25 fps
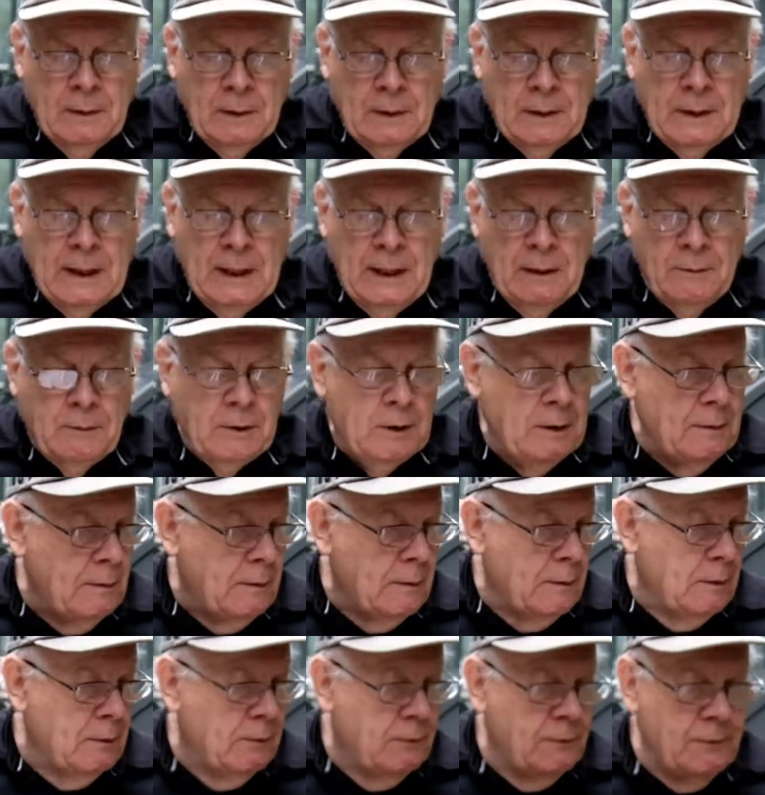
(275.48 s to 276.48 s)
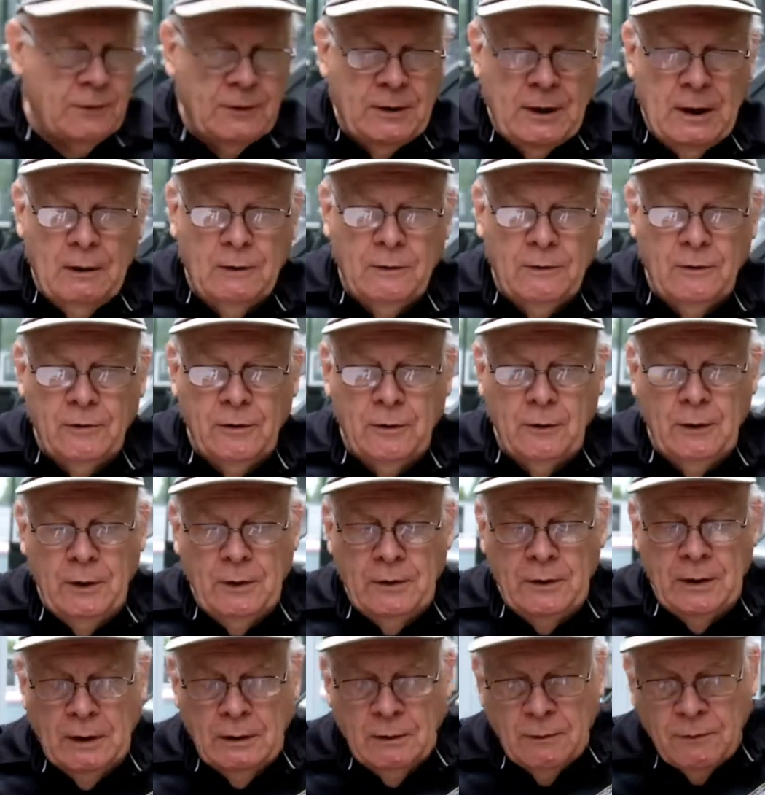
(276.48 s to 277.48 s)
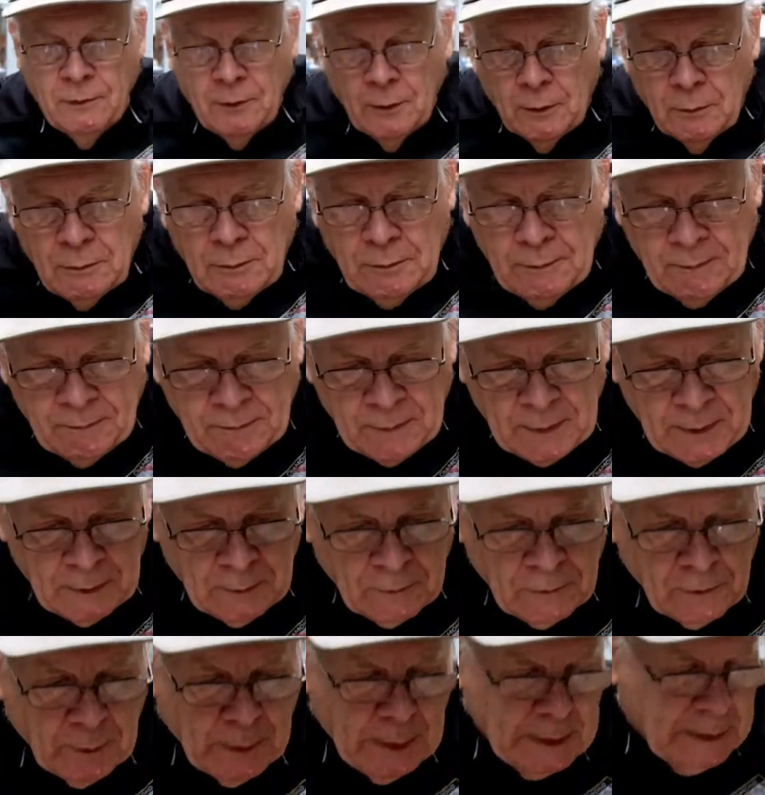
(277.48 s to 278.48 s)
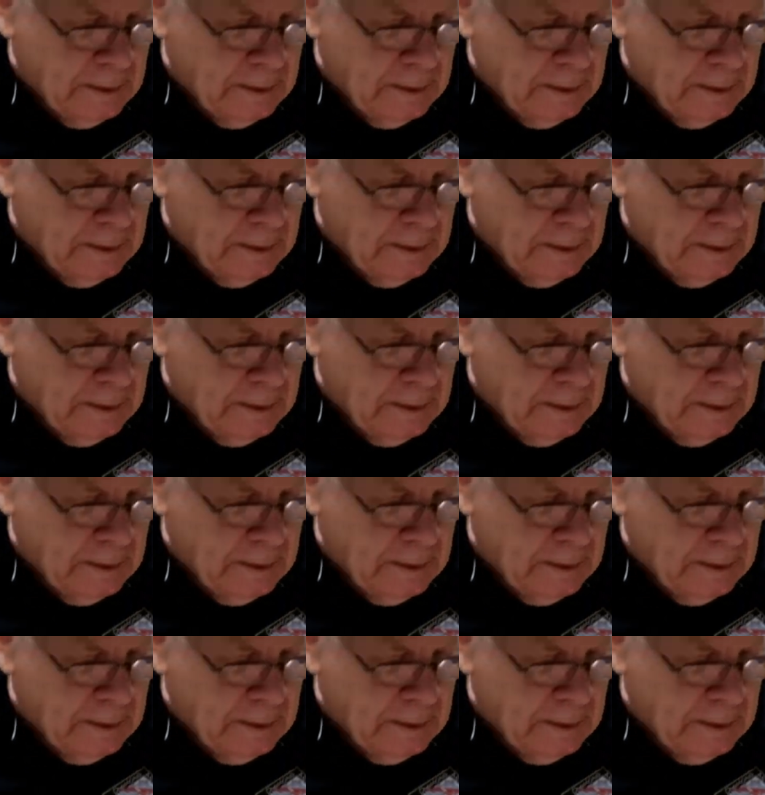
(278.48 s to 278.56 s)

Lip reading: camera, or telephone, so I